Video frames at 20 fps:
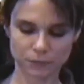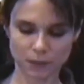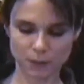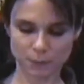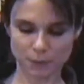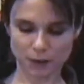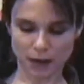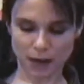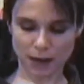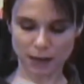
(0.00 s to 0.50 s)

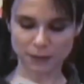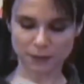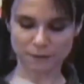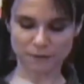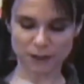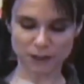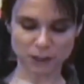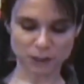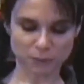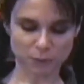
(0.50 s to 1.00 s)
Behind the
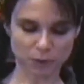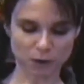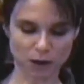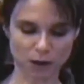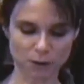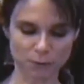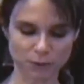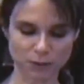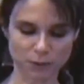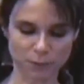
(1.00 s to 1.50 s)
vegetable
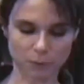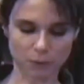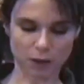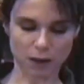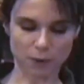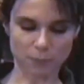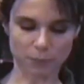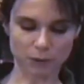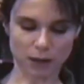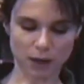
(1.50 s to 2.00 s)
cart was a
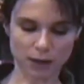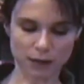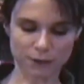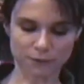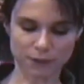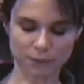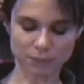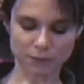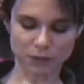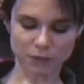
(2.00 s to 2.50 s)
block of
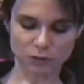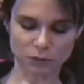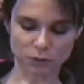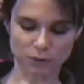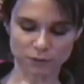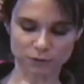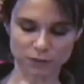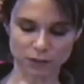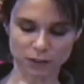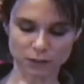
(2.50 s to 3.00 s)
empty
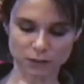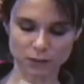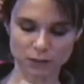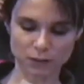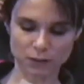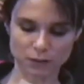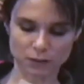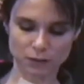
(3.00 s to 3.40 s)
storefronts.